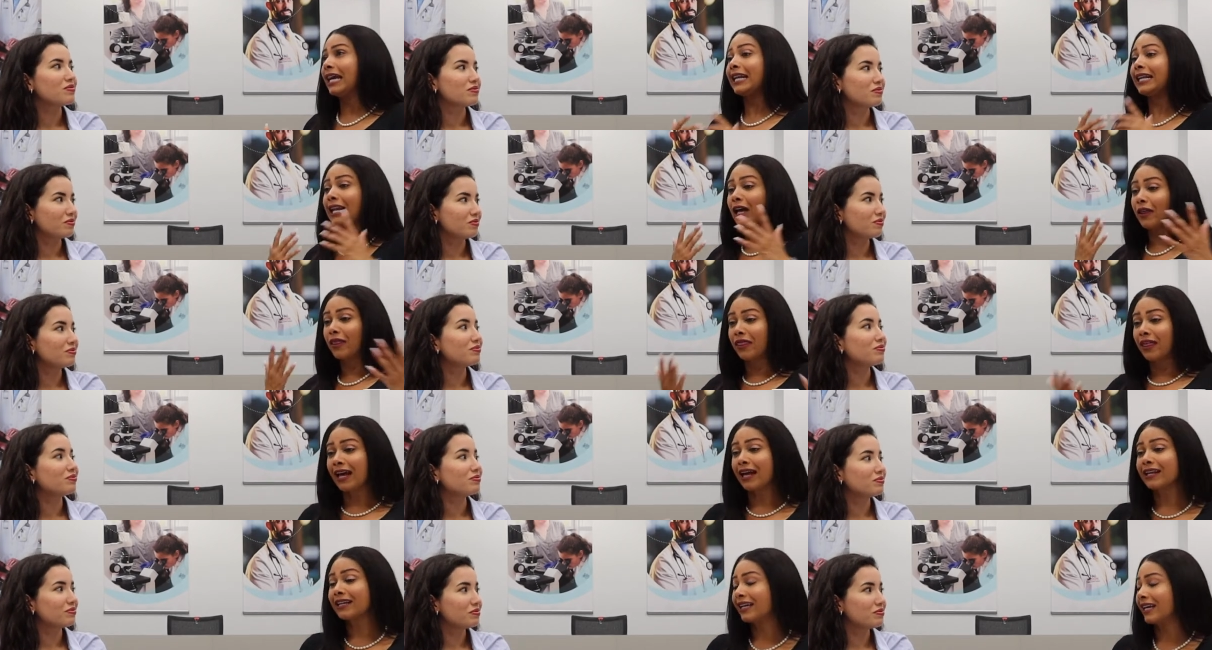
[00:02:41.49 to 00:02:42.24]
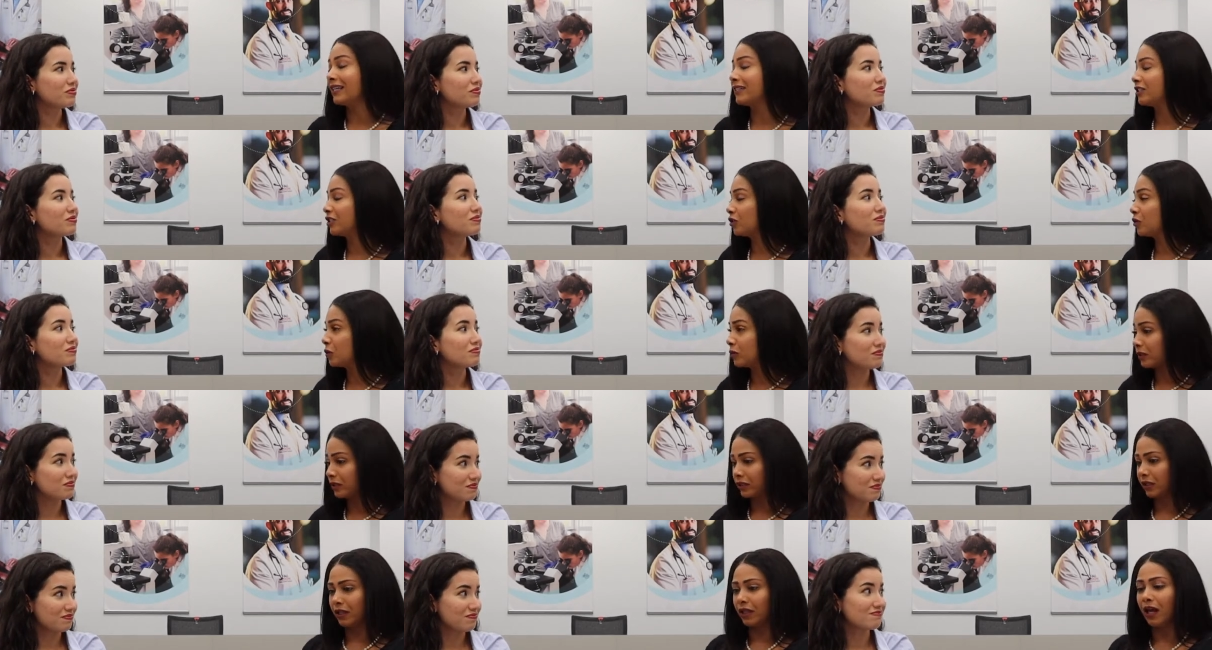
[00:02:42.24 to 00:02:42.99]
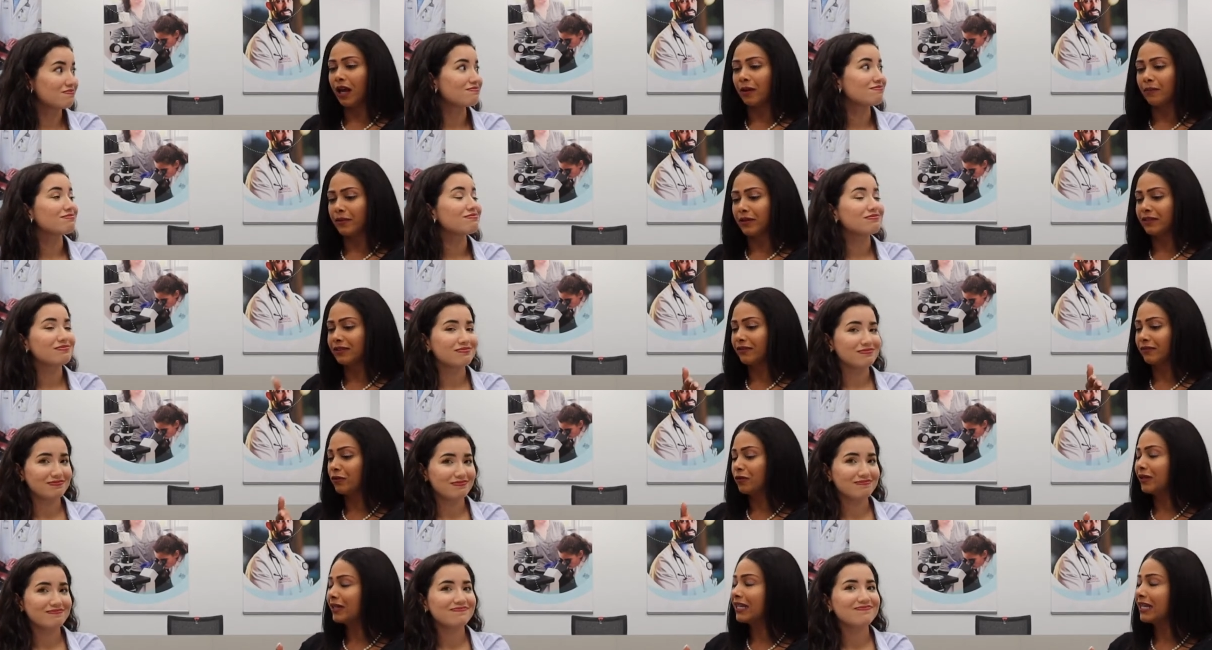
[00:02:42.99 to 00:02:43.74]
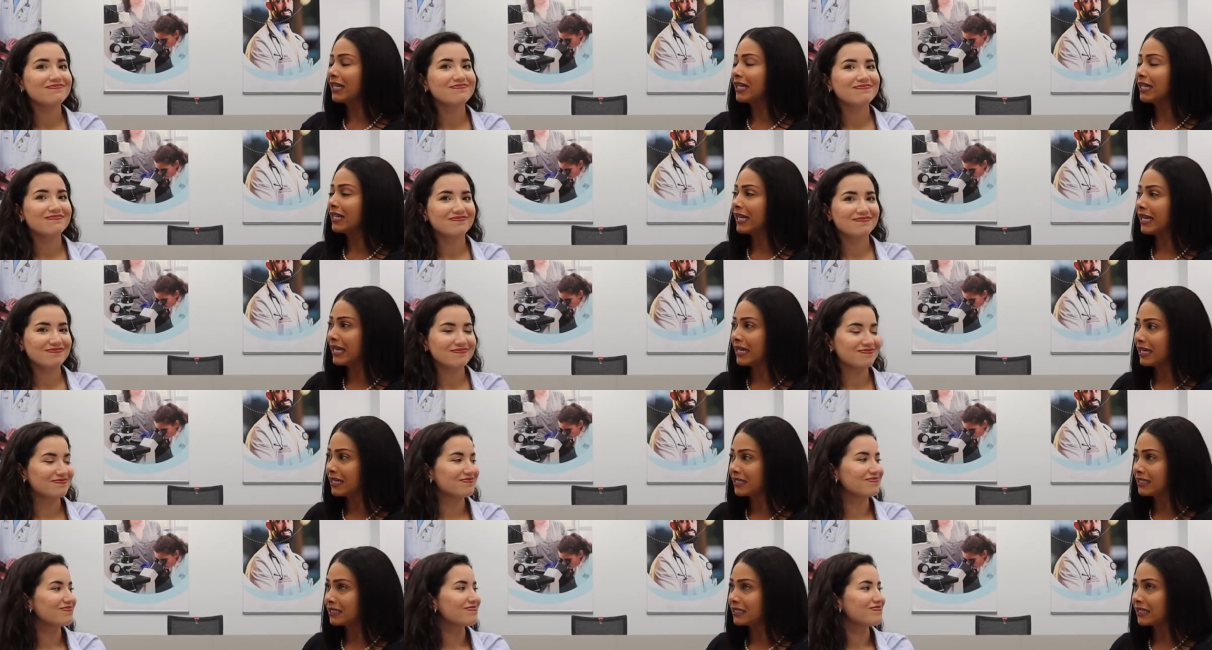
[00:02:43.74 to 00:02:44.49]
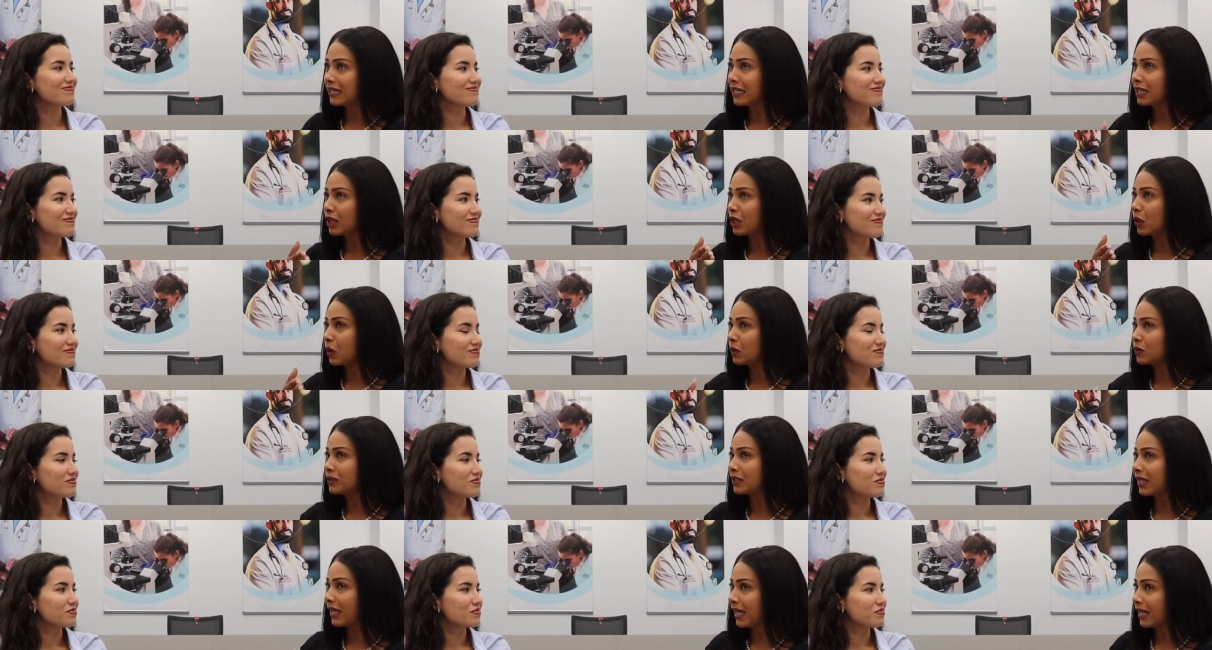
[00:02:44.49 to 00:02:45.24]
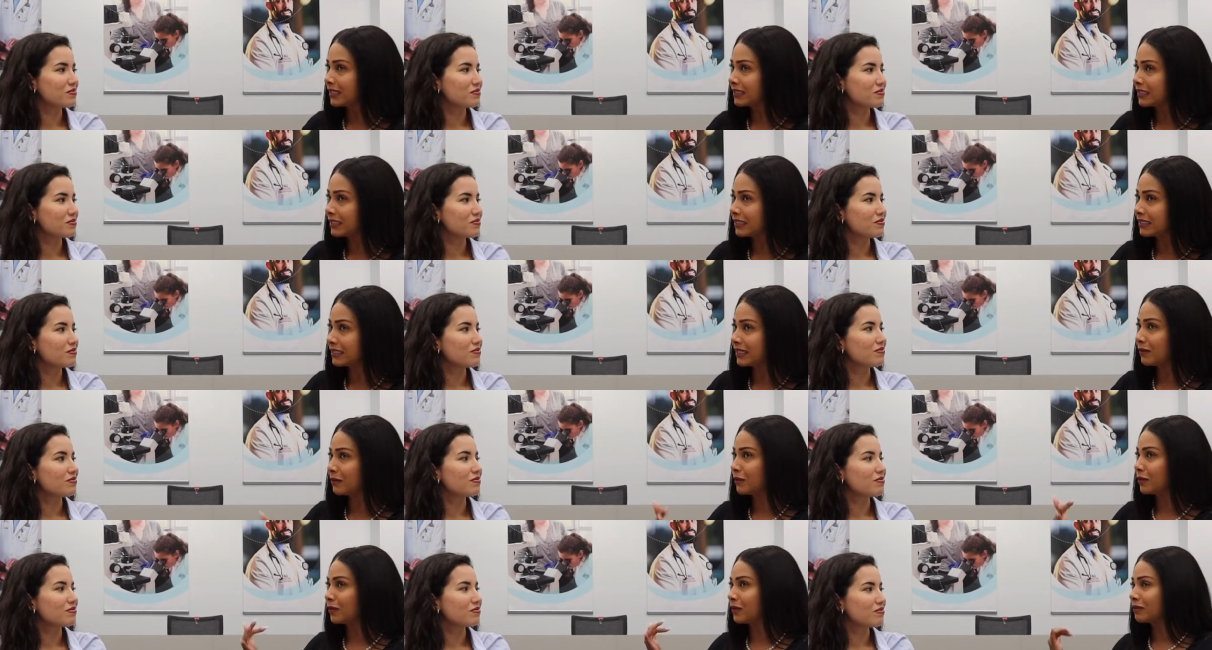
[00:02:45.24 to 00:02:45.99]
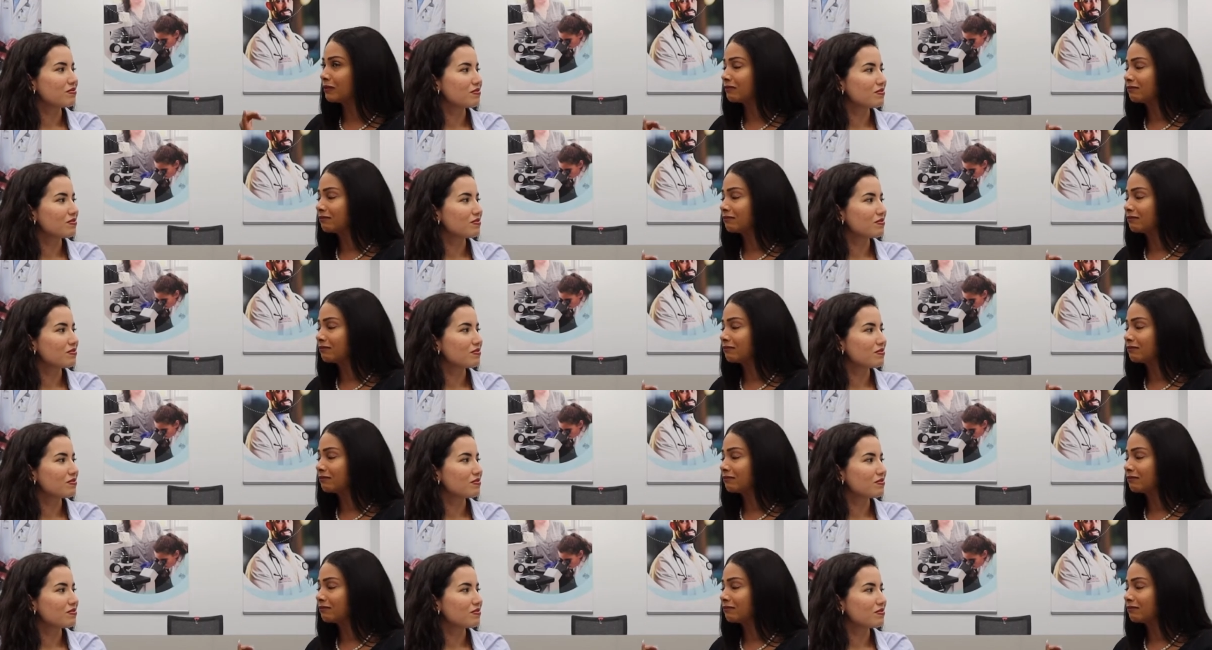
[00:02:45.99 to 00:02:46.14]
Speaker 1: Now that again shows us a lot, because if you can get A's in those classes that were